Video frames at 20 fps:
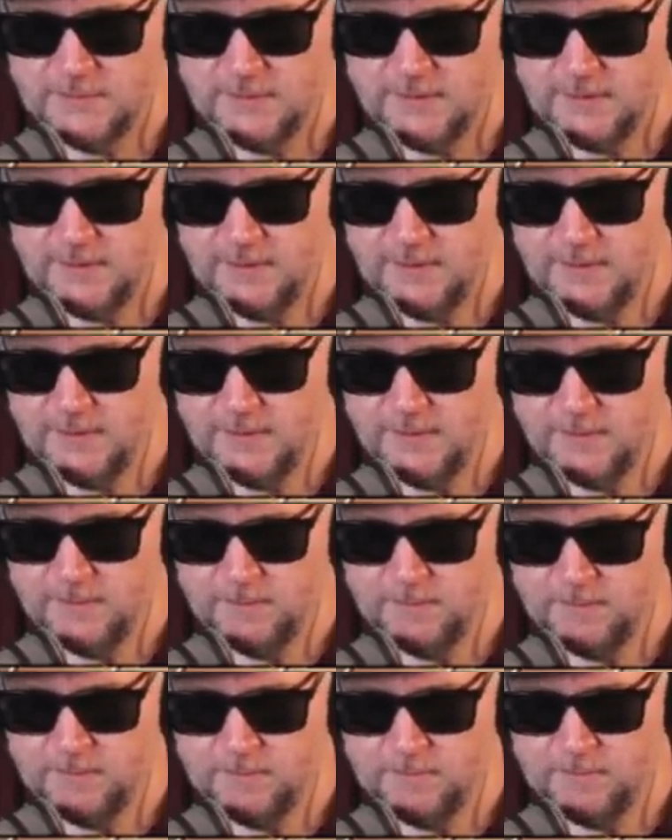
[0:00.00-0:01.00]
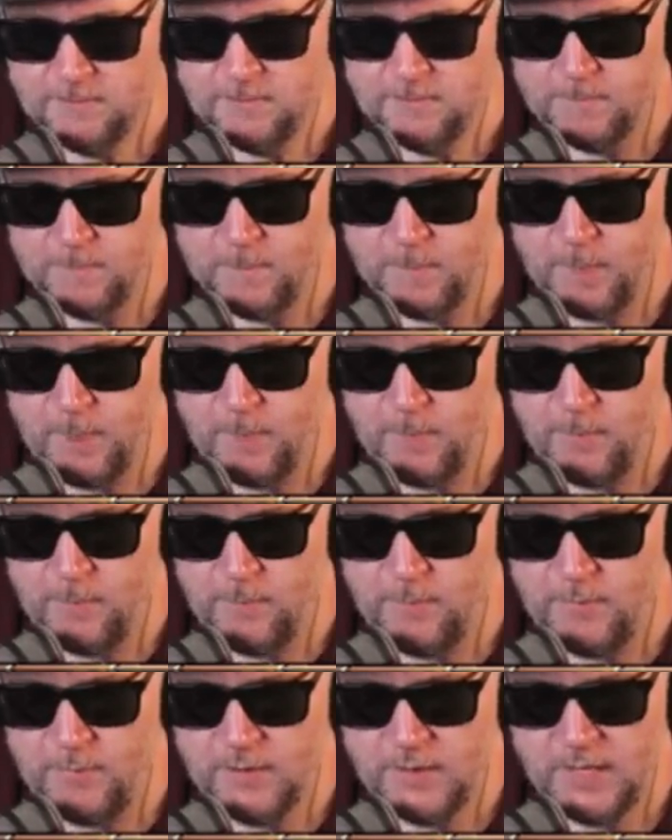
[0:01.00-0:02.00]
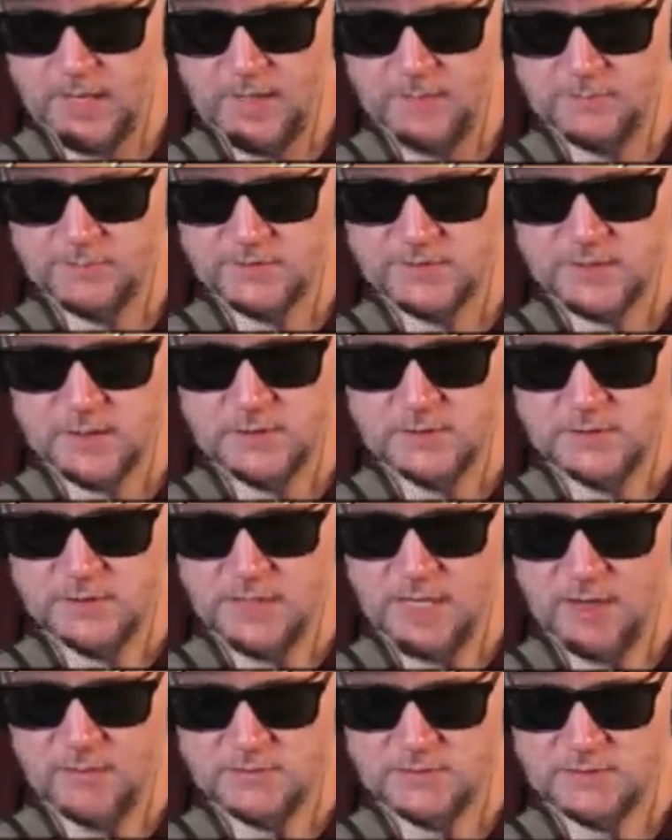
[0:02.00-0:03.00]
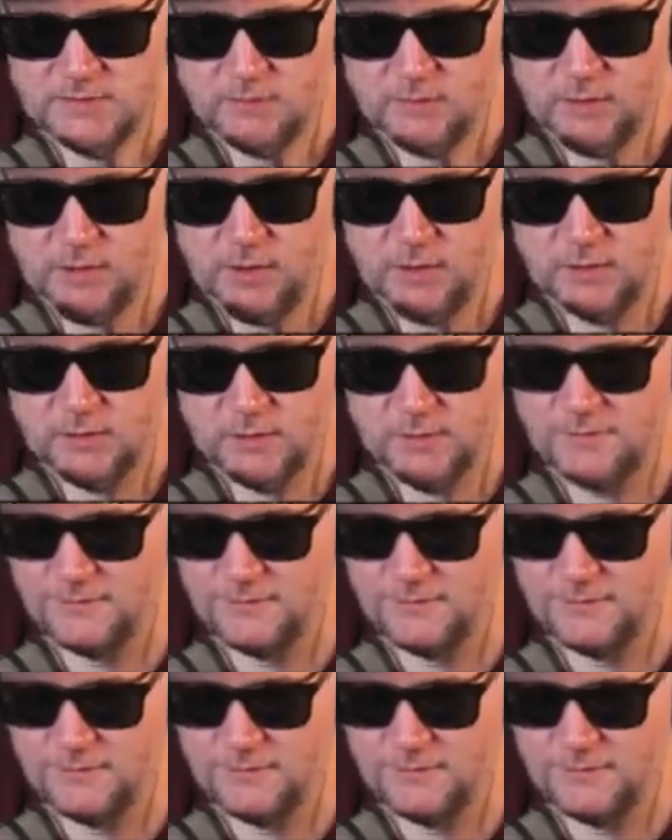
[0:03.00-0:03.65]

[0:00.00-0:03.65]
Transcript: Um, but I'm certain that I was in the wrong.